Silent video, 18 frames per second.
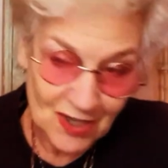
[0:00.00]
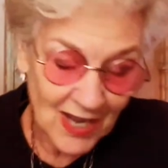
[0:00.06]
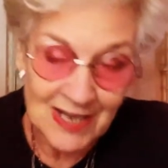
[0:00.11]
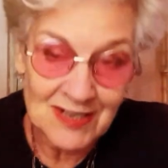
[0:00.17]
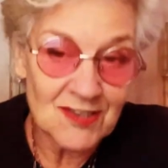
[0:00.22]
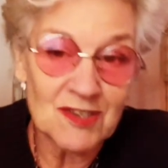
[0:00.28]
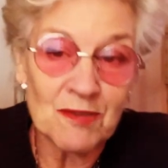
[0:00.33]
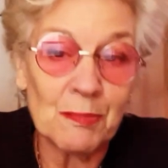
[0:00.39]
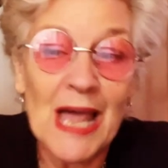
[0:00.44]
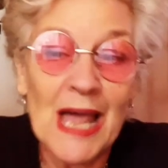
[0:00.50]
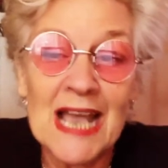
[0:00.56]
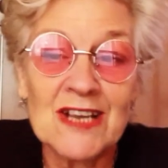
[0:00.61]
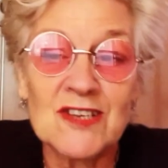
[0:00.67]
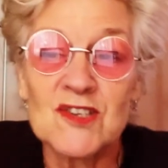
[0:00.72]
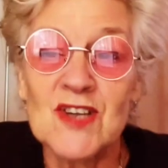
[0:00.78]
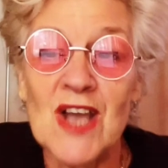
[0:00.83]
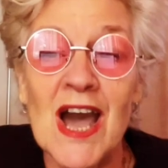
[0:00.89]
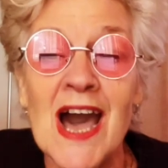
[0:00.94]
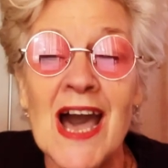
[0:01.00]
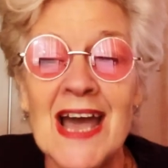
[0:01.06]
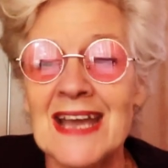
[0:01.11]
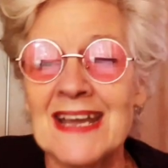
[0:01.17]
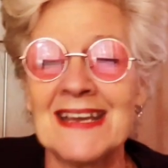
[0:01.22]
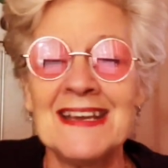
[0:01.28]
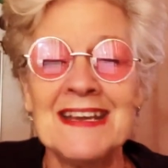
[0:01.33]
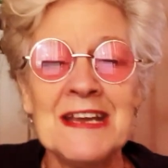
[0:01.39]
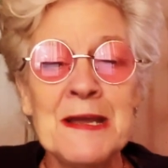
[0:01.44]
against the black
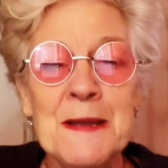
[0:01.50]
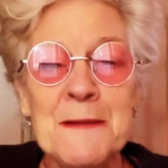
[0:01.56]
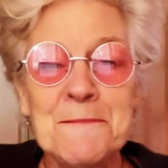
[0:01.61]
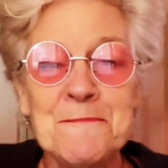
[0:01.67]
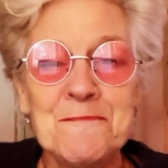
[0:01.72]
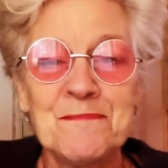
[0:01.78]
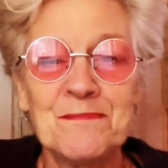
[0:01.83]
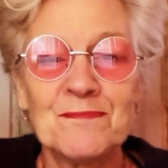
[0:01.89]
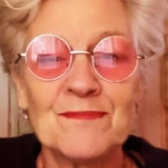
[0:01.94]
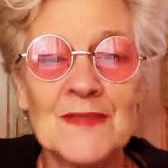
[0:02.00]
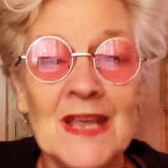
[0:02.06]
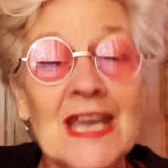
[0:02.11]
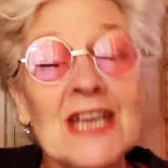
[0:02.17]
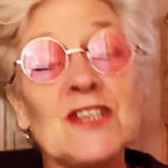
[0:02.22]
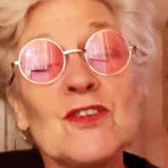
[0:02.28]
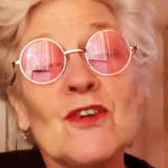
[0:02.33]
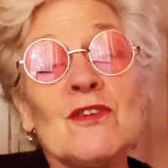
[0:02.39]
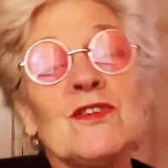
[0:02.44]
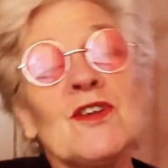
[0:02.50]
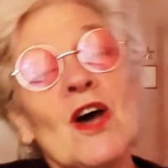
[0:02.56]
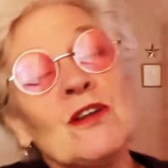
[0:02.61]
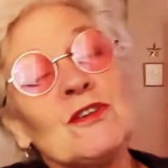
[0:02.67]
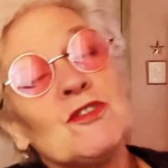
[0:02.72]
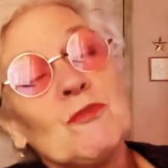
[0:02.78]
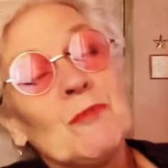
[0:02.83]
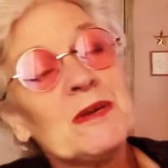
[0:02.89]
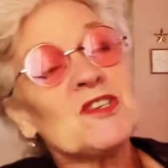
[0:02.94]
sky. He turned
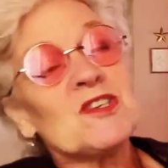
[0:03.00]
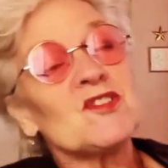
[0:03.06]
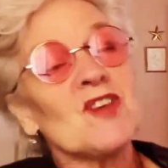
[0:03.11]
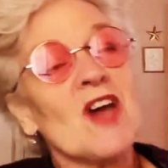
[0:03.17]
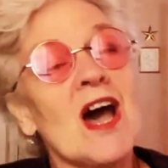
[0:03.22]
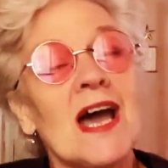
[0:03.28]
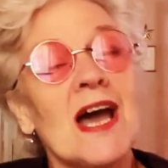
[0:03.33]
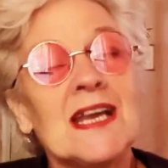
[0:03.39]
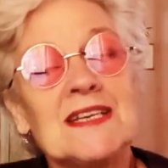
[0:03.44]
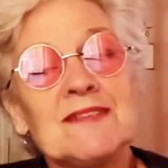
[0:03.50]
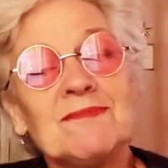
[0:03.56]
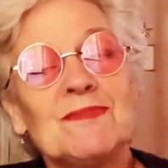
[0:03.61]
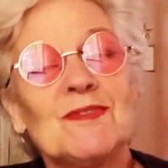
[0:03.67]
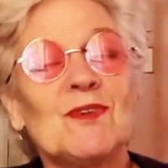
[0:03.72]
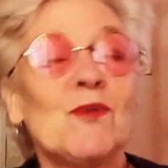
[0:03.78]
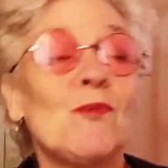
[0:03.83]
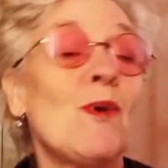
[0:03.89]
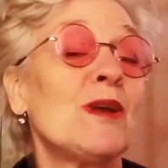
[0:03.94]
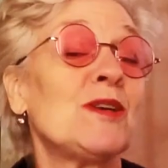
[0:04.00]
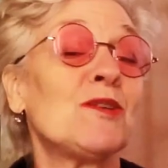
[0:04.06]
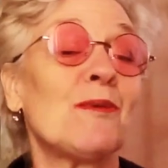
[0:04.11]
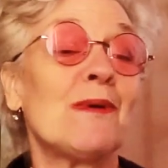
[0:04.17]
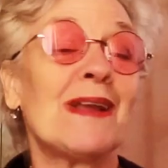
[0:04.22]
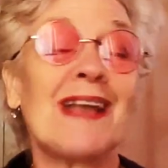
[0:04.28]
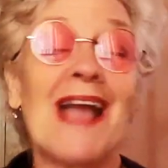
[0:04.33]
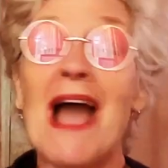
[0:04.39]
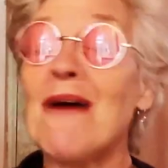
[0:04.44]
onto his side,
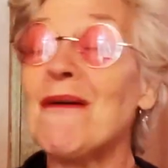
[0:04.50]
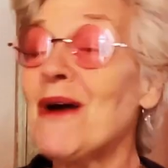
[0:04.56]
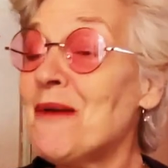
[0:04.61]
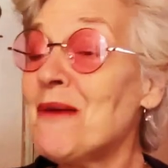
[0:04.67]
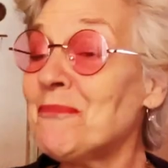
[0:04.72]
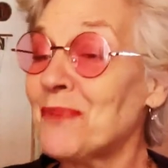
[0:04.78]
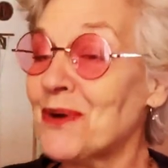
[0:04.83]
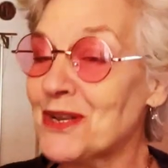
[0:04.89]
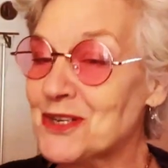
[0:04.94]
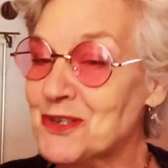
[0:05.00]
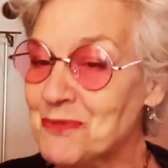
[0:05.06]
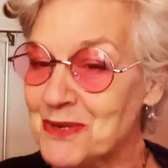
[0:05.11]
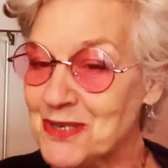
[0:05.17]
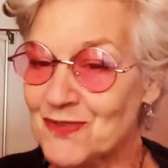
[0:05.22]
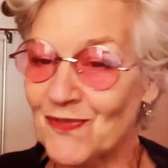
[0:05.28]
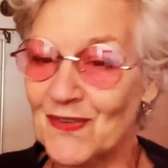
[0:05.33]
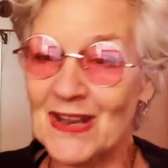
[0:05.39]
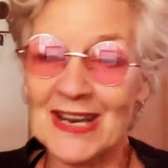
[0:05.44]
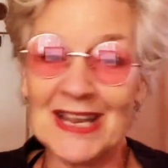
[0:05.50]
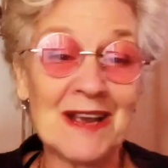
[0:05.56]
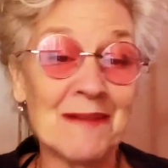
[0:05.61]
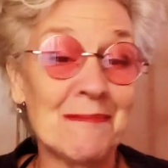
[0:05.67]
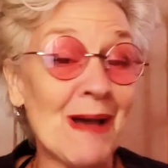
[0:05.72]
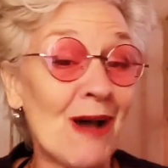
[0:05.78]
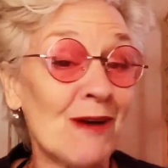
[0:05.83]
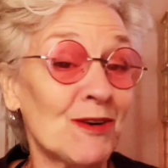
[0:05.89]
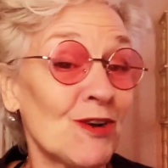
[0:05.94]
wondering how Umbridge was feeling
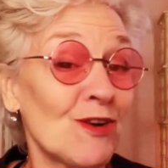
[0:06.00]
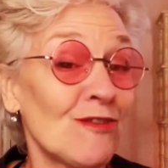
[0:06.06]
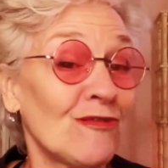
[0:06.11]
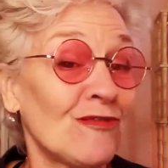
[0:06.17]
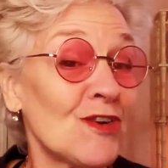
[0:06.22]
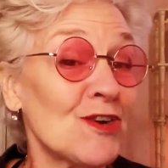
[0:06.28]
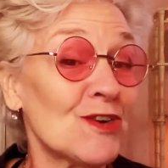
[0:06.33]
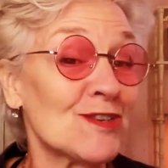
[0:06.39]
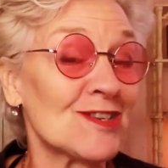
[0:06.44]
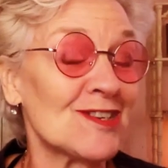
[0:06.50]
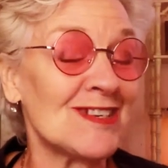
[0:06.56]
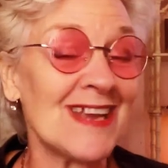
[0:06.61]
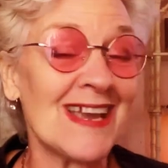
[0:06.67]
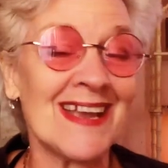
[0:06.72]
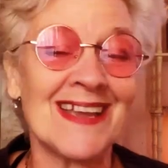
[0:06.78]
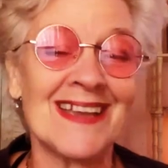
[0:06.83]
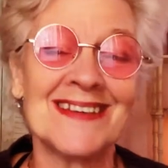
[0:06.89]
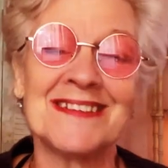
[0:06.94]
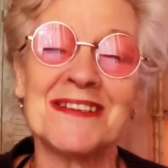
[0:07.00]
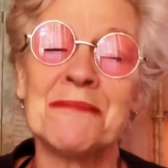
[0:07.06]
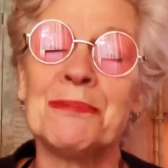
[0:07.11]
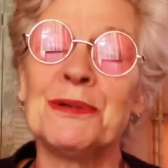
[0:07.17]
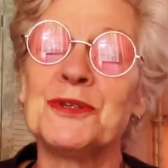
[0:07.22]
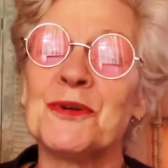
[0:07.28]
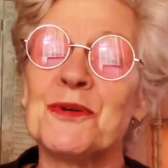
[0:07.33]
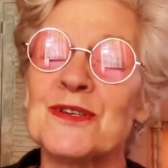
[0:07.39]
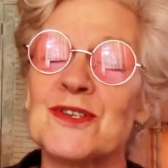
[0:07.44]
about her first day in
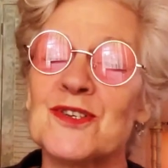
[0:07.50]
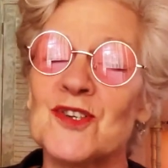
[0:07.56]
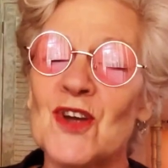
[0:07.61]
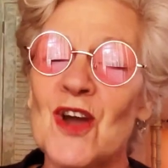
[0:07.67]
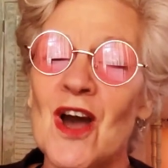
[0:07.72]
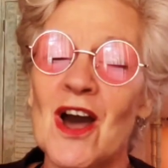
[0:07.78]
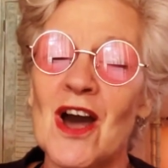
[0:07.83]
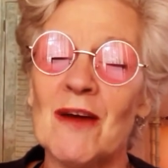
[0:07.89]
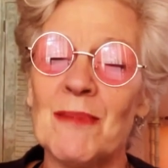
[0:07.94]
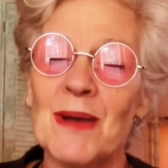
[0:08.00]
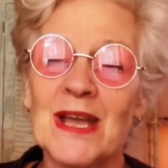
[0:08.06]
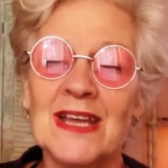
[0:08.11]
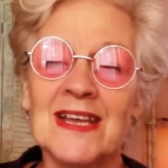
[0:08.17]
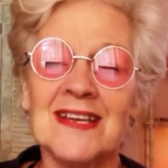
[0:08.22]
Dumbledore's job,